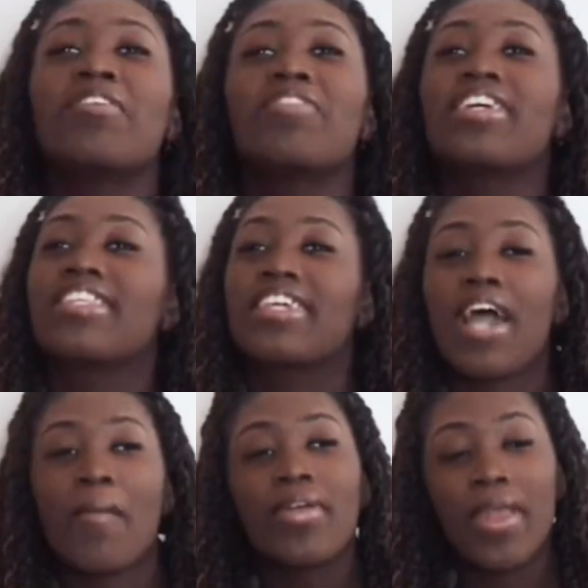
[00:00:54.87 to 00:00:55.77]
forget to
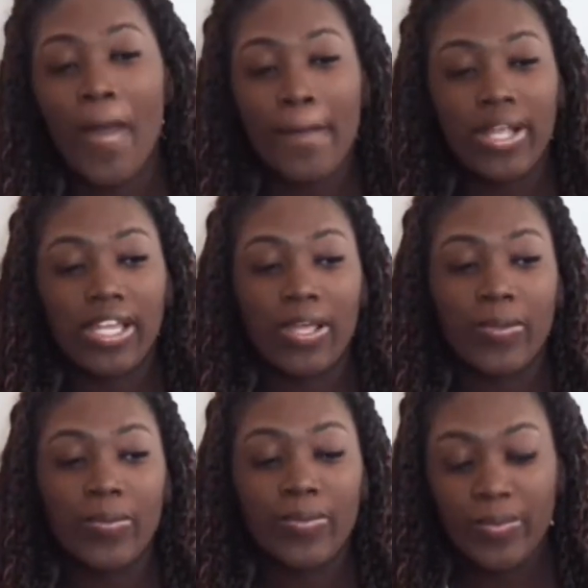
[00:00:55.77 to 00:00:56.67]
comment down
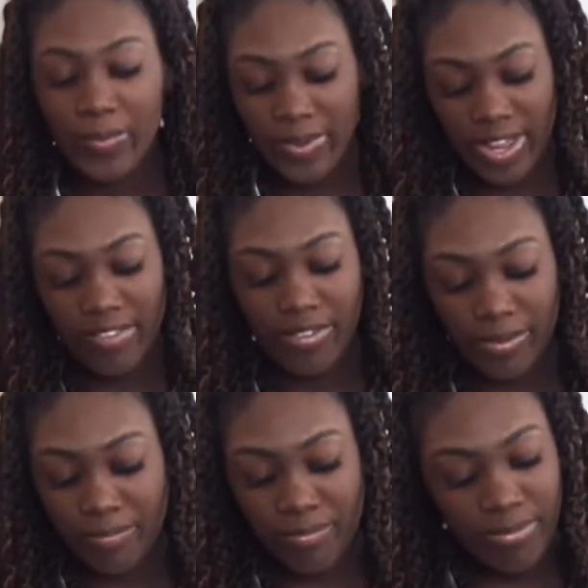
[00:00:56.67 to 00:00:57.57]
below or whatever.
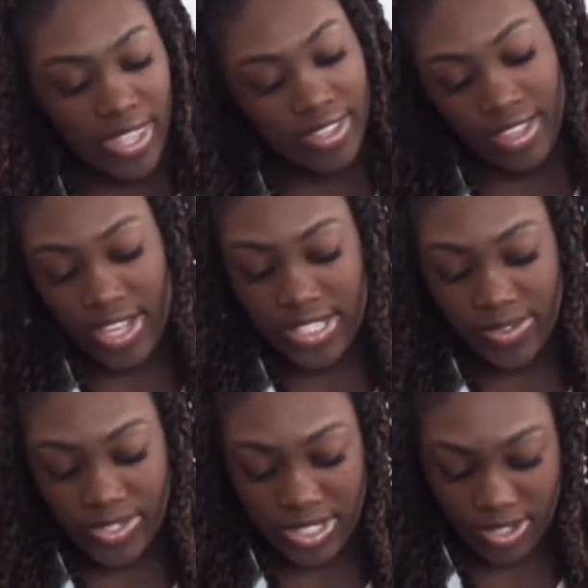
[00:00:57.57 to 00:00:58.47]
Yeah, so
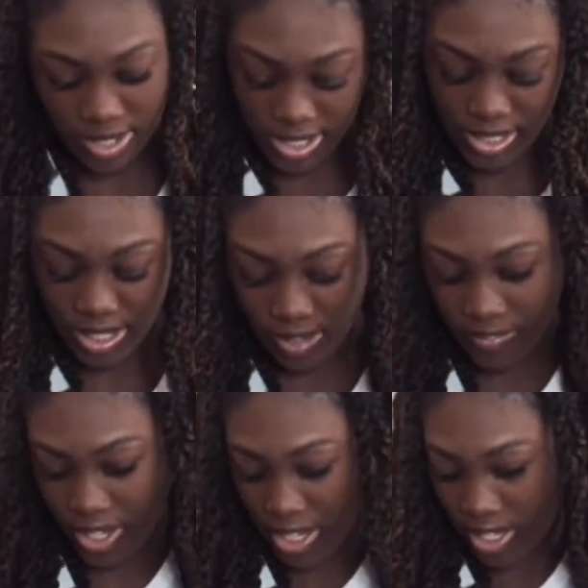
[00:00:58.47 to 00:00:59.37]
we're just gonna get to the
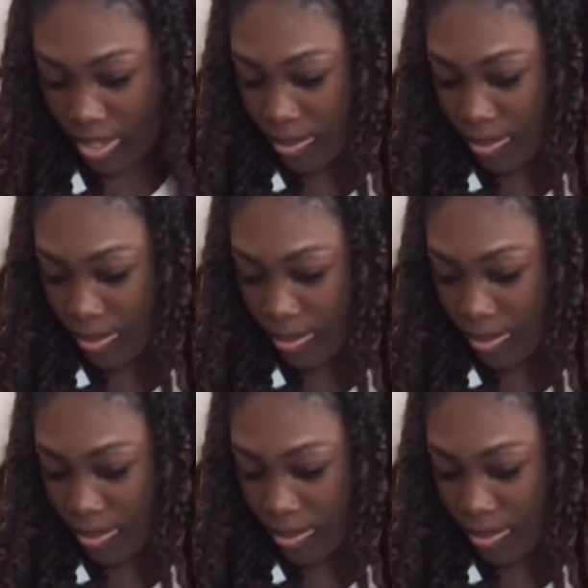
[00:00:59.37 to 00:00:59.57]
video.